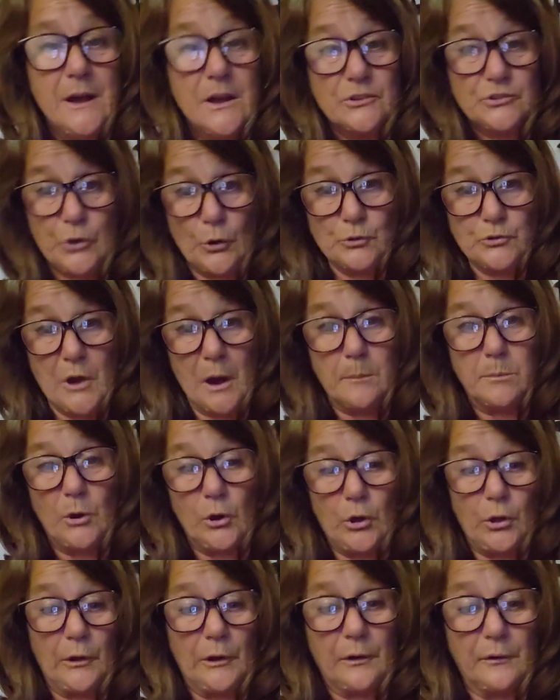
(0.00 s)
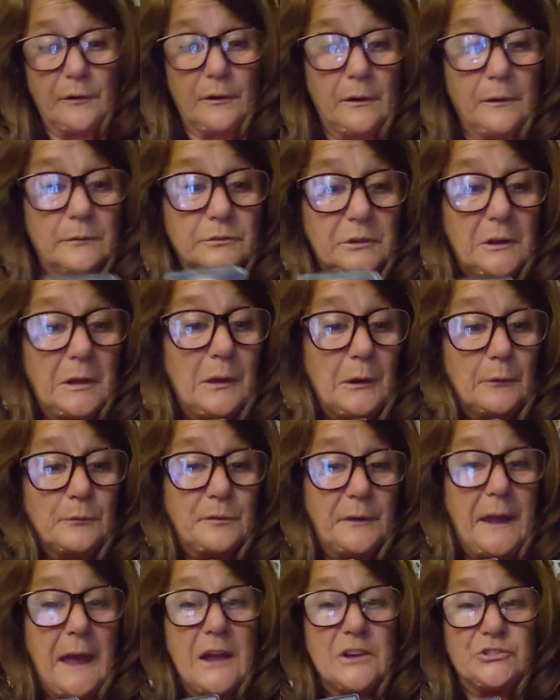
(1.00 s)
So double clear
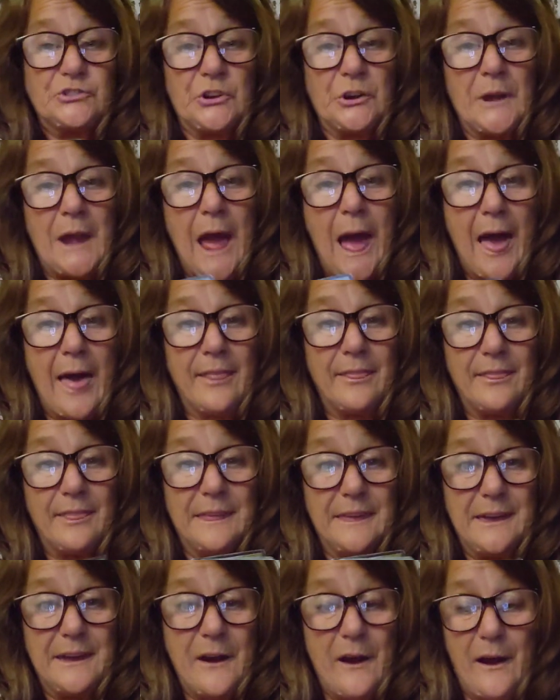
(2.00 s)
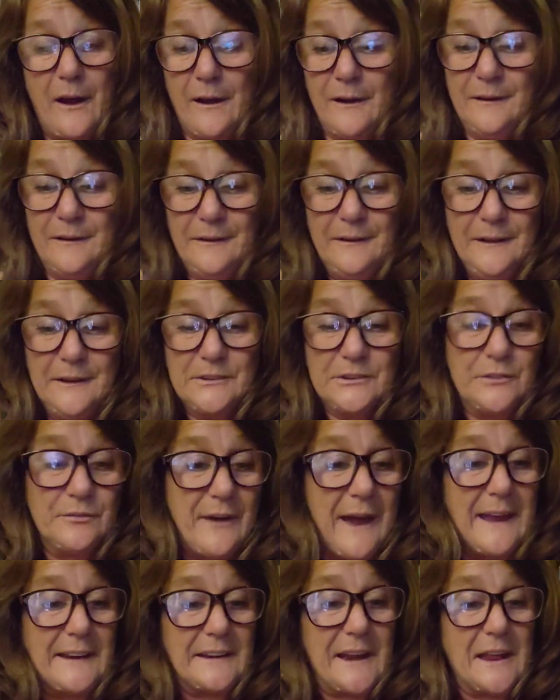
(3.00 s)
clarification on the uh,
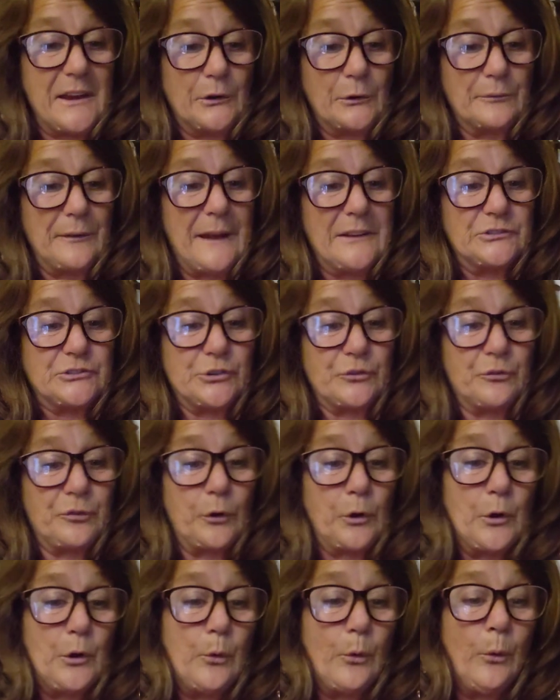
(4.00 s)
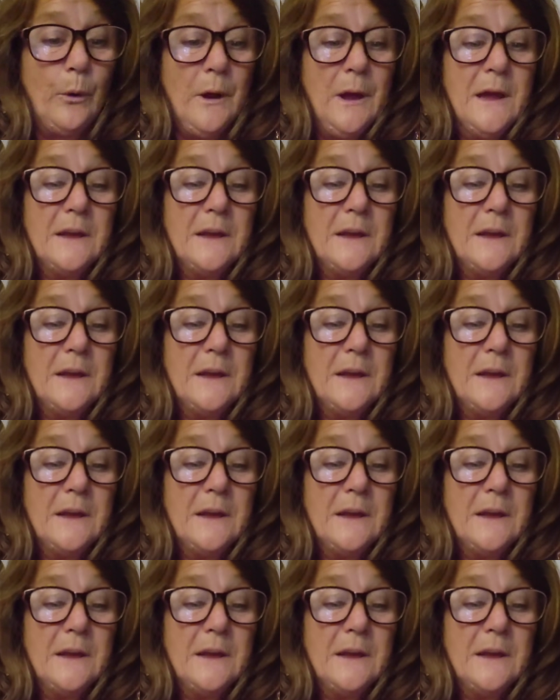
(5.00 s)
Divine Intervention for you.